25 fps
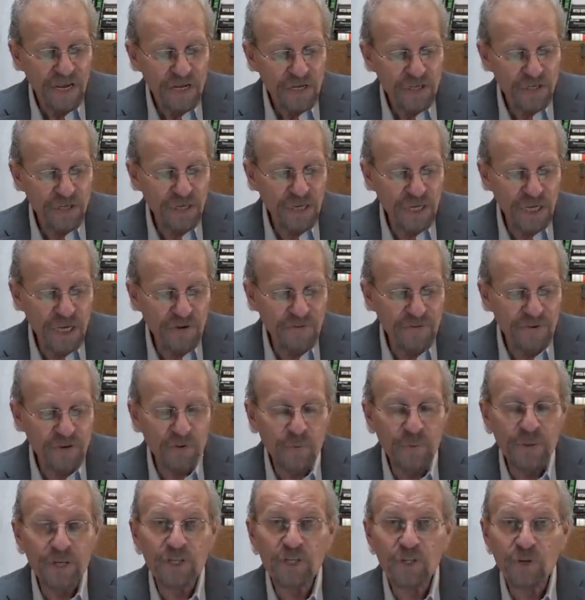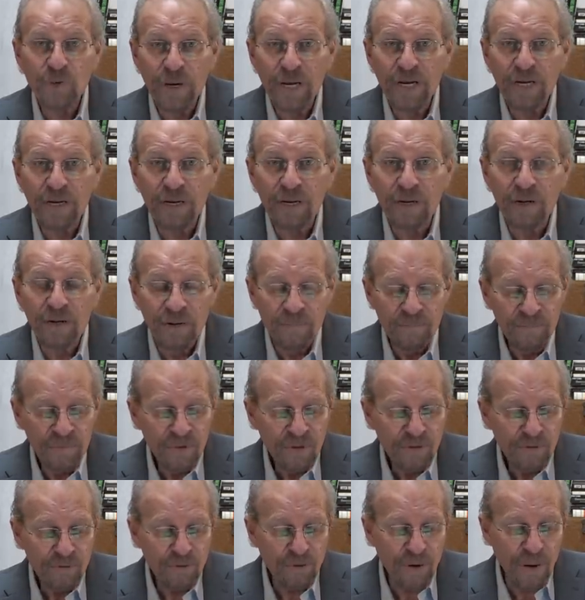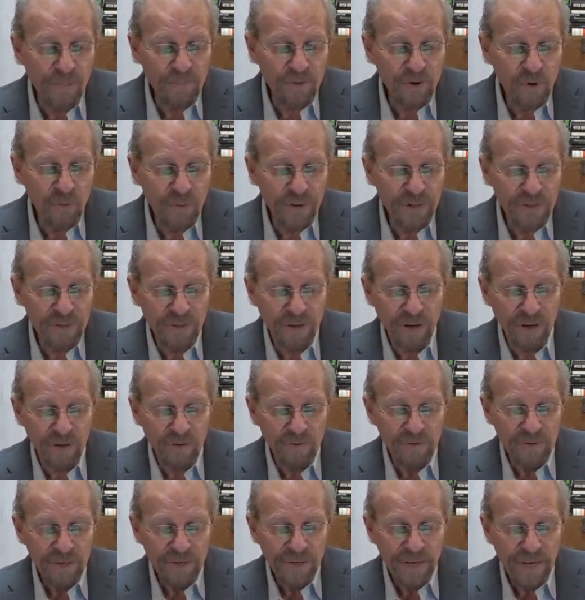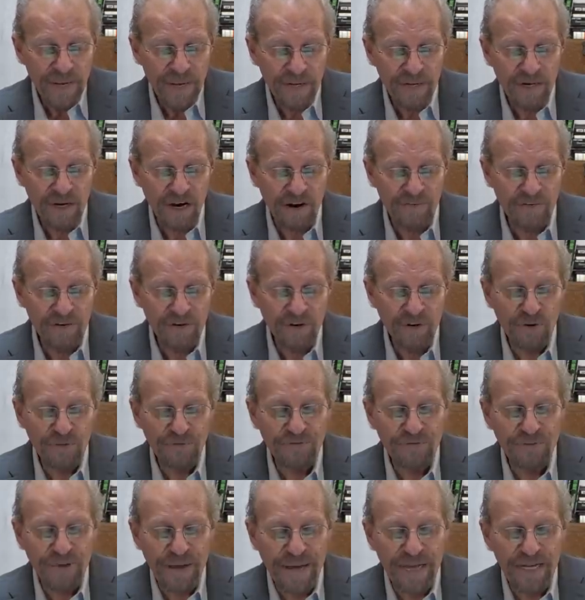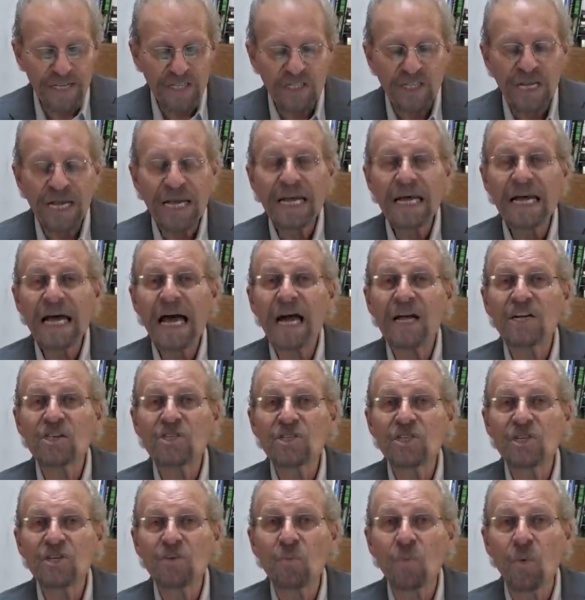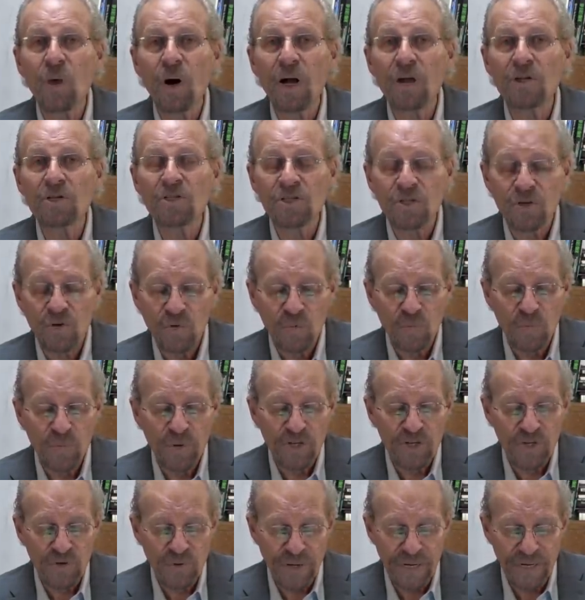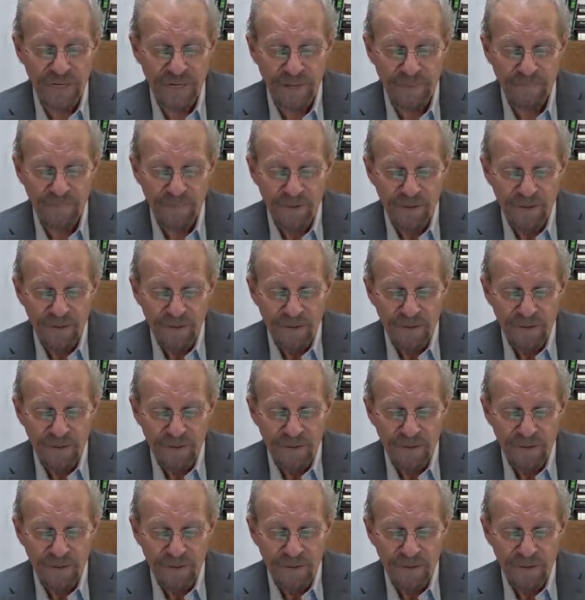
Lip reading: She even retreated from the window and covered her face as she was retreating.